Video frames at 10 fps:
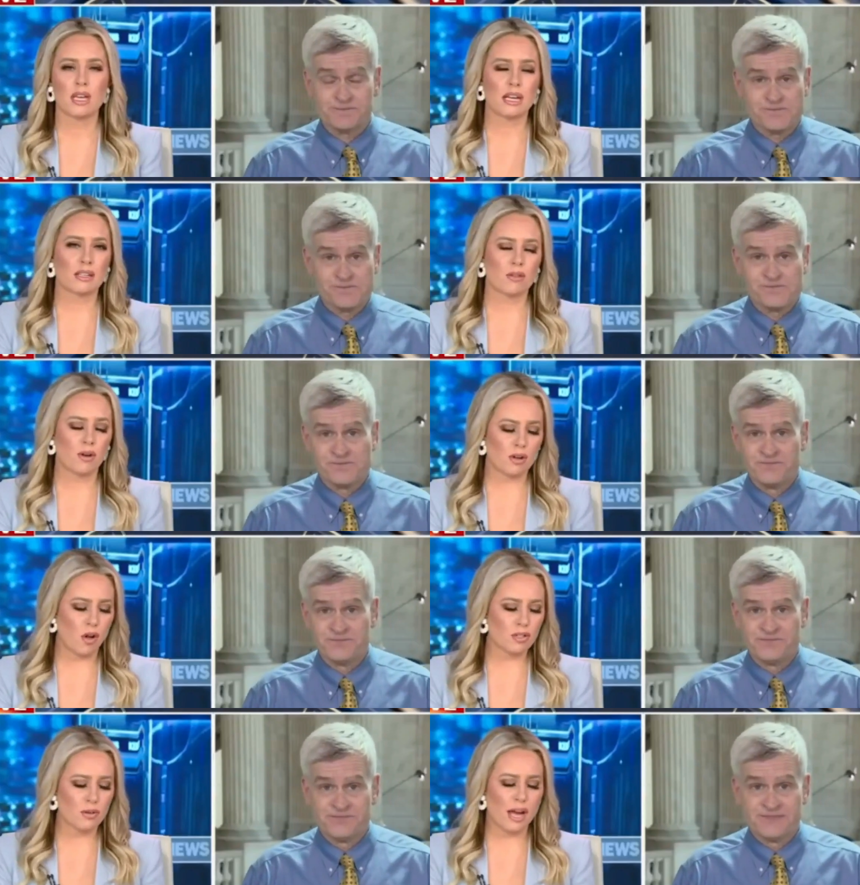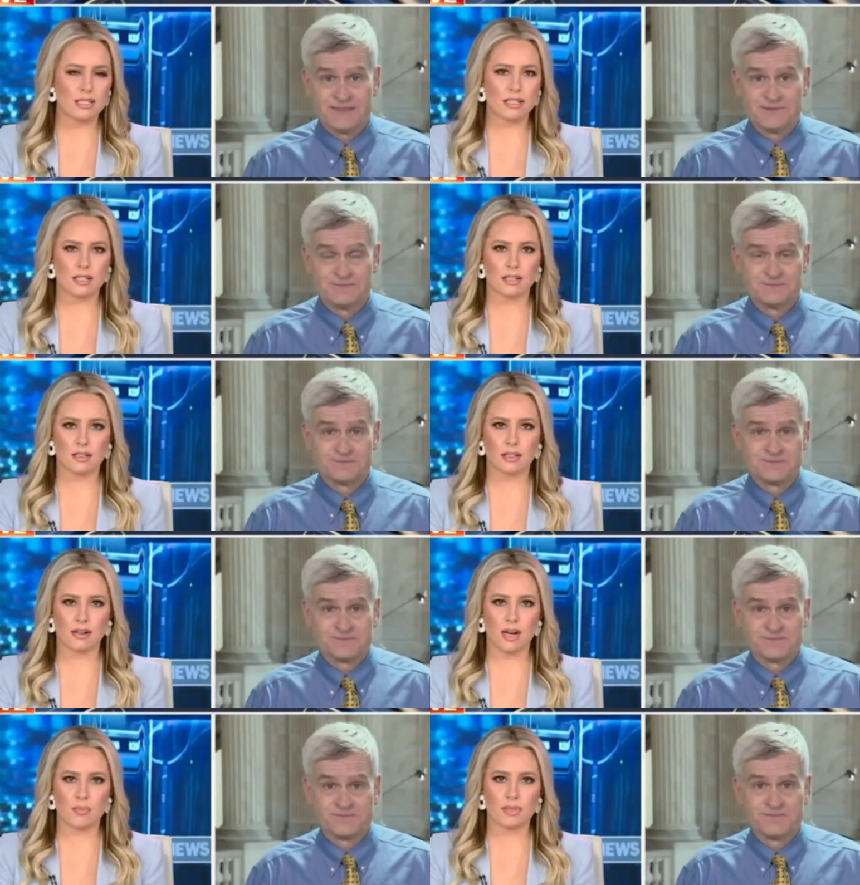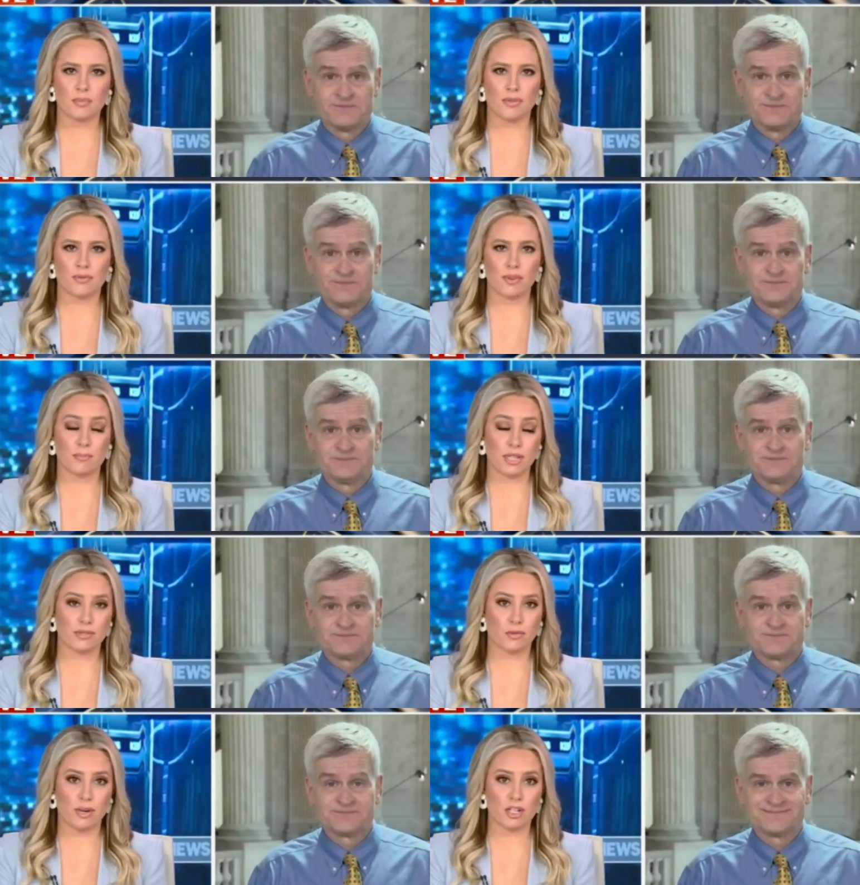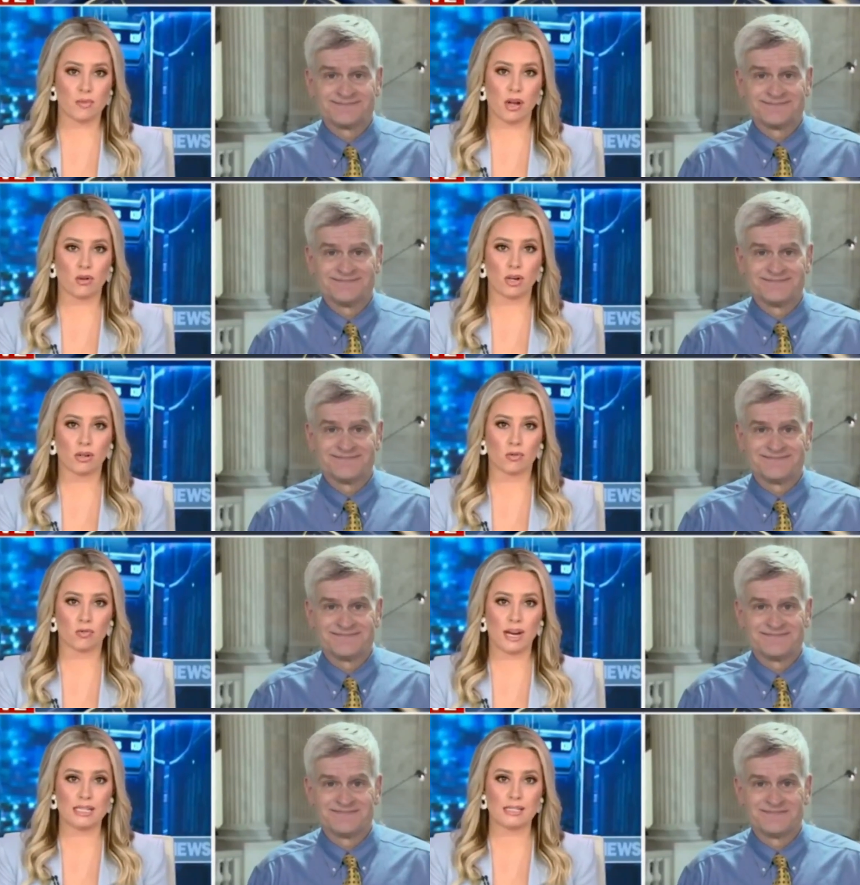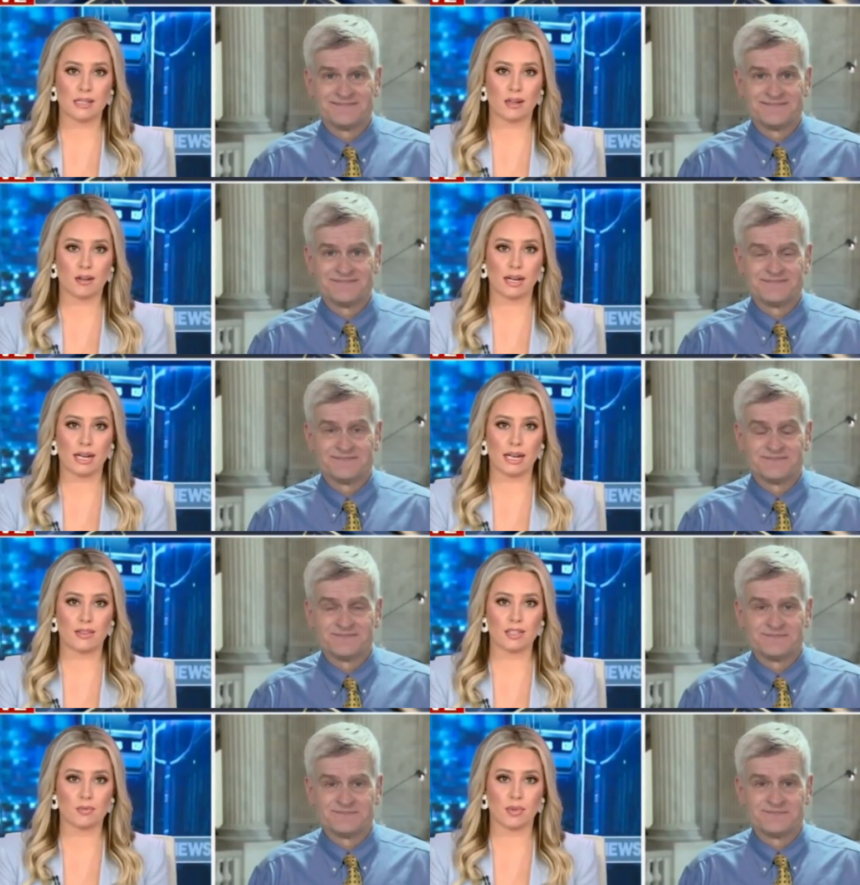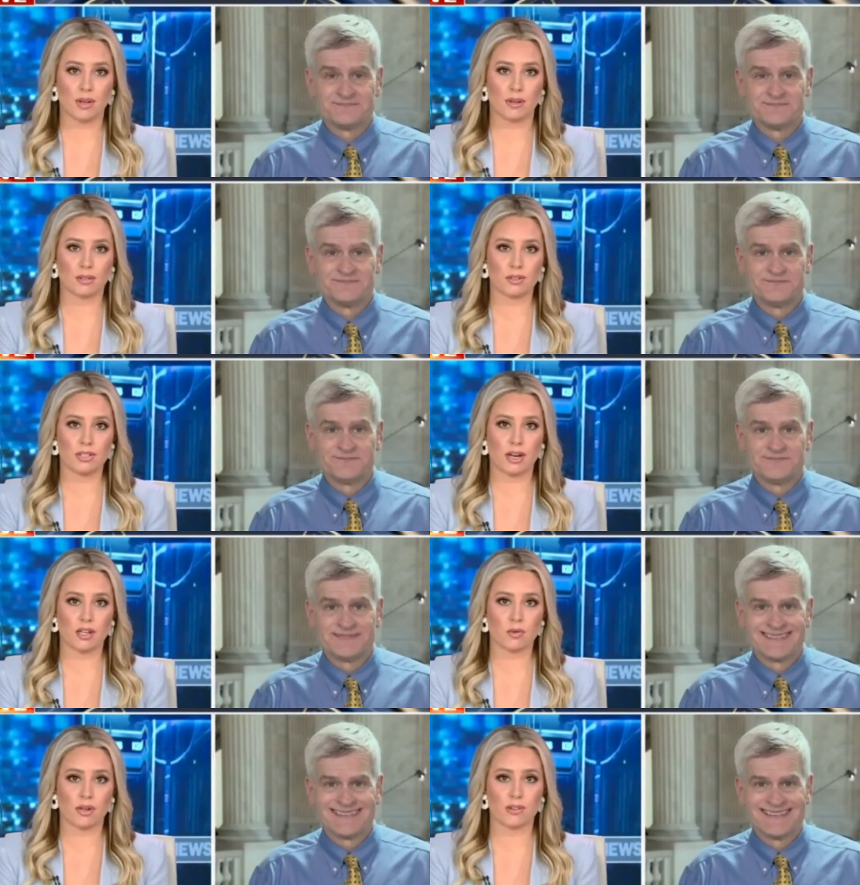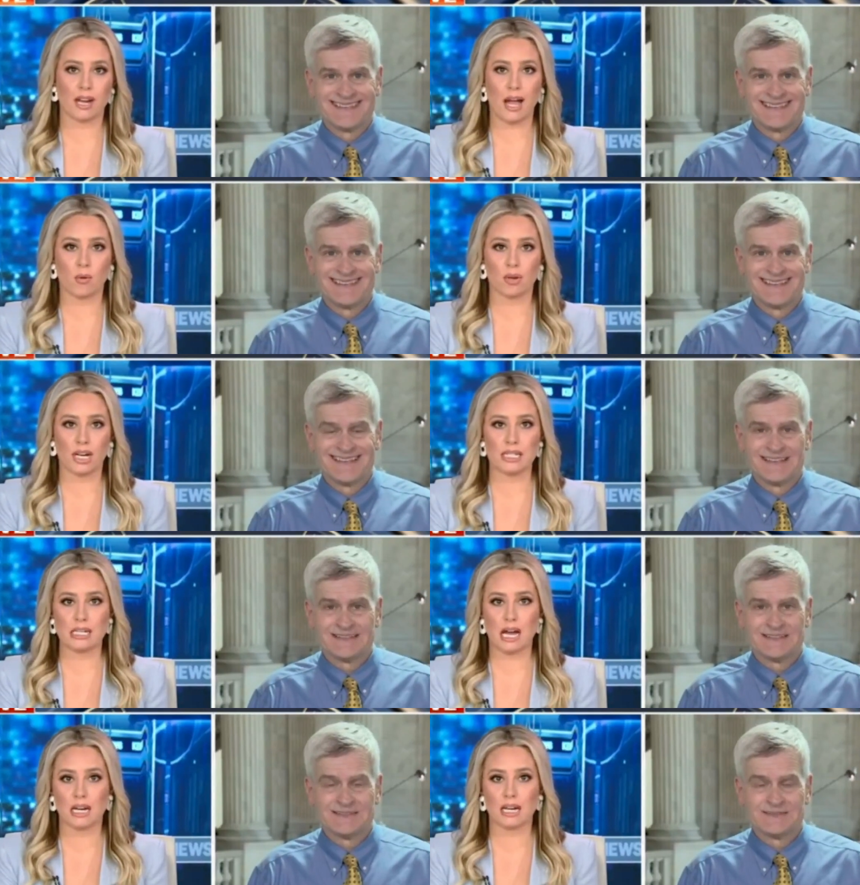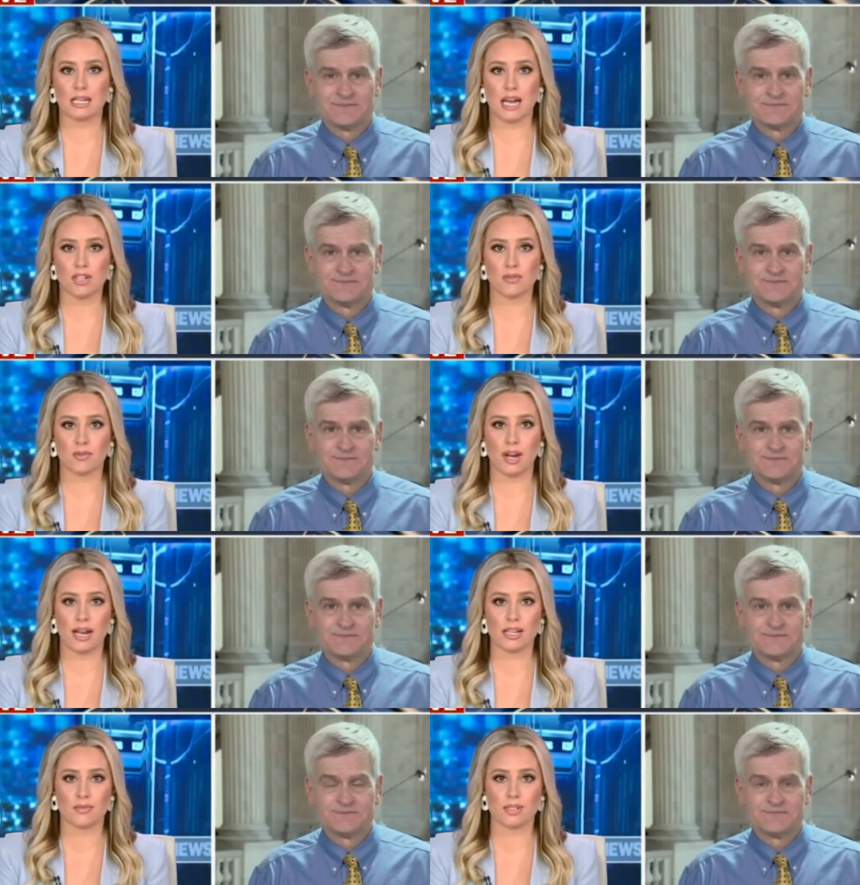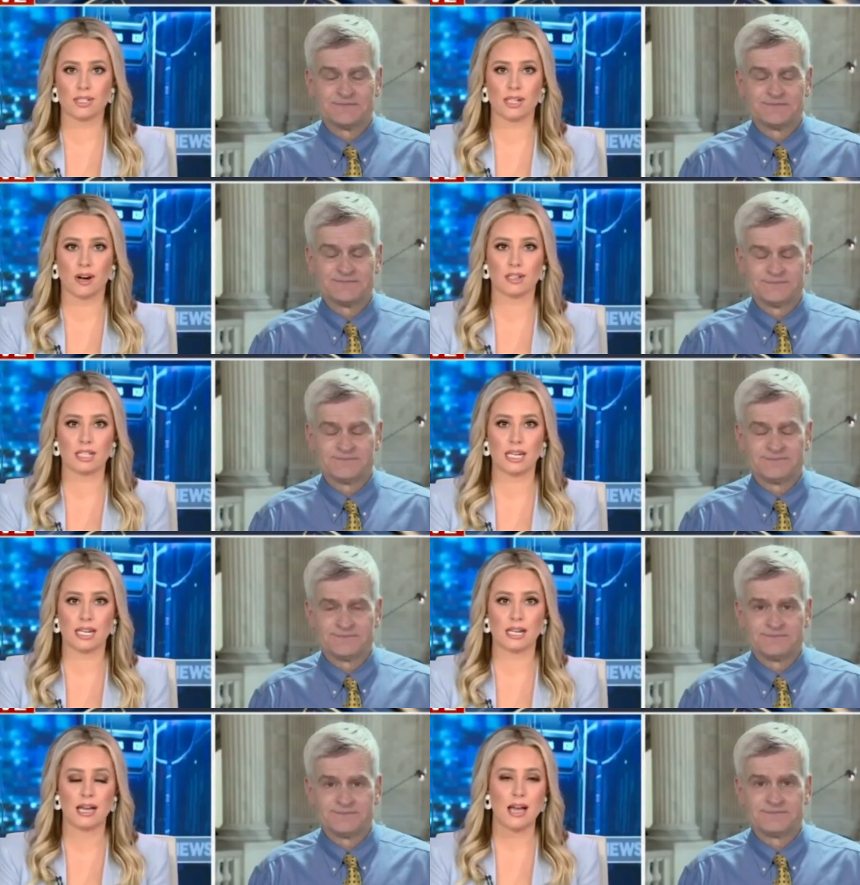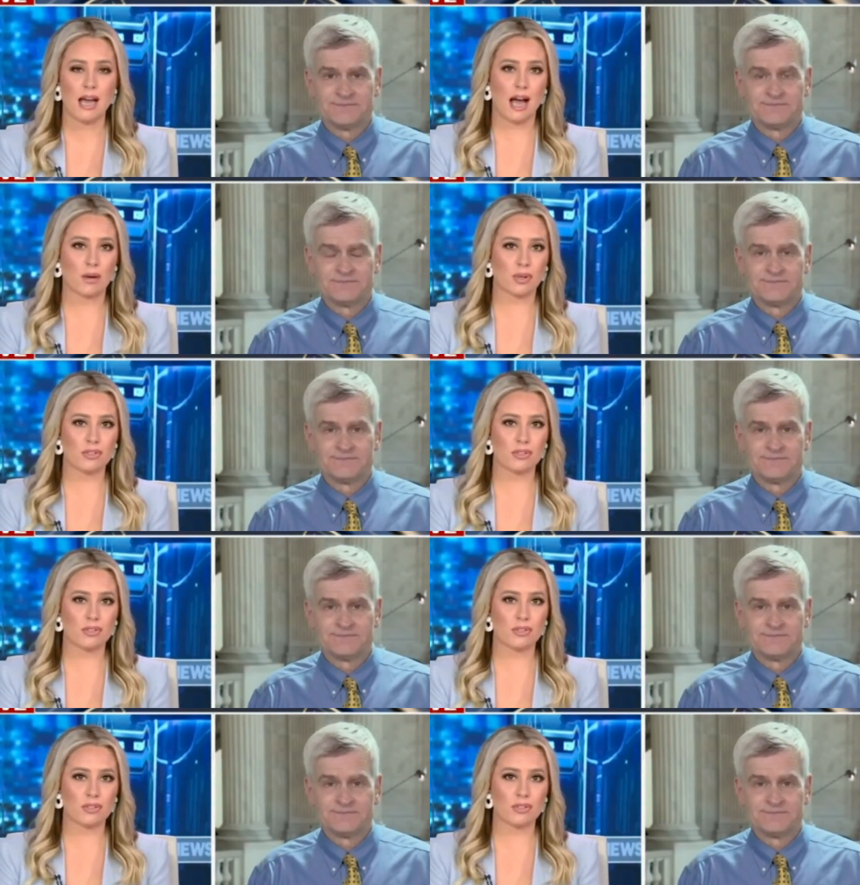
Speaker 1: Now, you also had to clear up some misinformation about critical race theory in this bill. You said on Twitter that equity is not a catchphrase for CRT. Were you